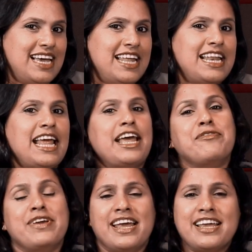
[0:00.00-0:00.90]
And
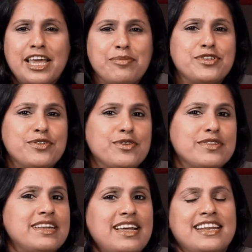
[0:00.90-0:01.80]
when I came to know
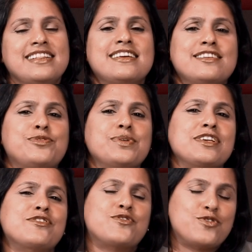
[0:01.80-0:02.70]
that Anita is doing
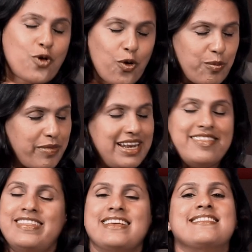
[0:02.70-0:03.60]
so many
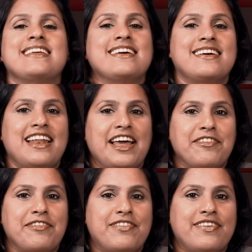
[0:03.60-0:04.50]
things in her
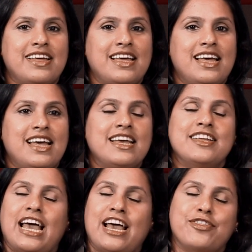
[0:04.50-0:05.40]
life,
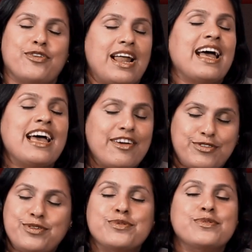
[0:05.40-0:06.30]
I thought I have
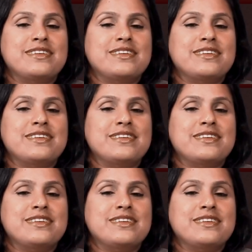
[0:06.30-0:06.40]
to do